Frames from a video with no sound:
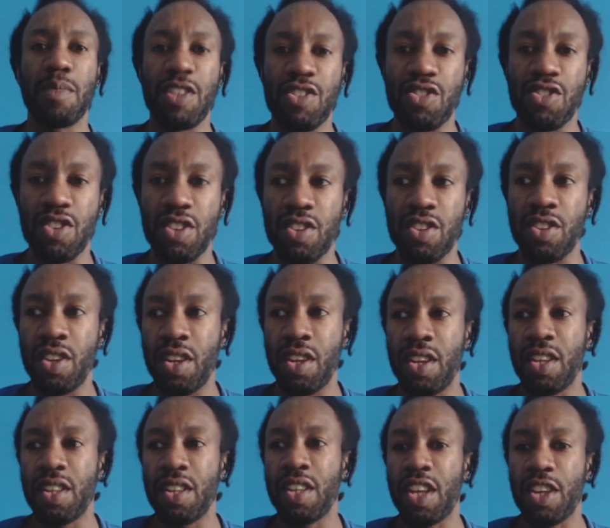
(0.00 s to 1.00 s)
mention
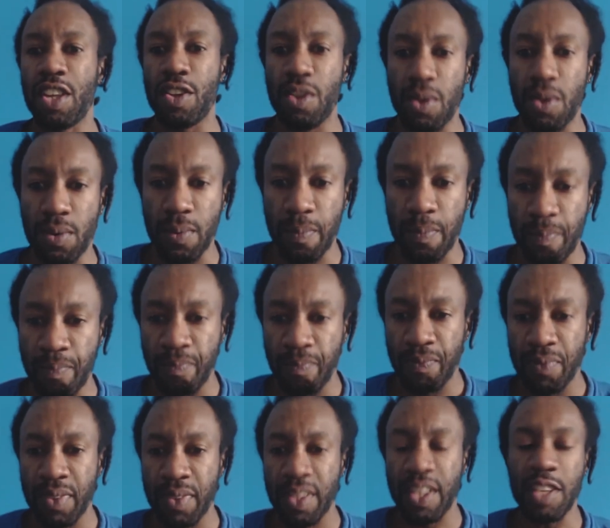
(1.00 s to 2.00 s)
that yo,
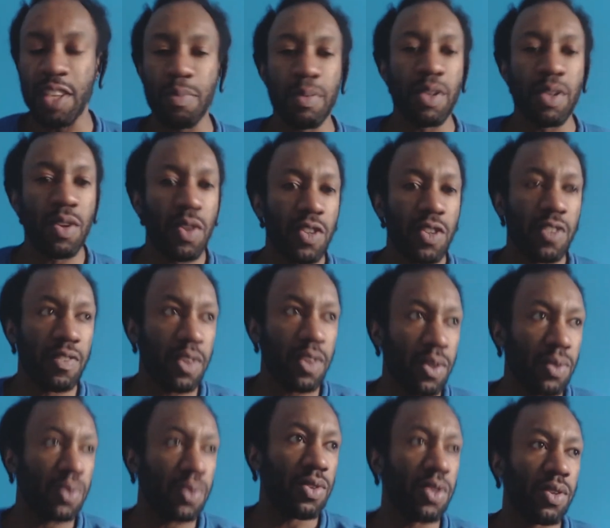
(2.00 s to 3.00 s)
that's because of
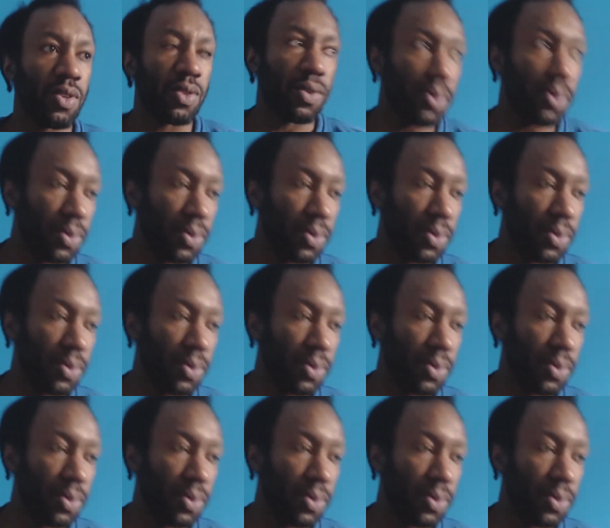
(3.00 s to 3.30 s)
the Kuz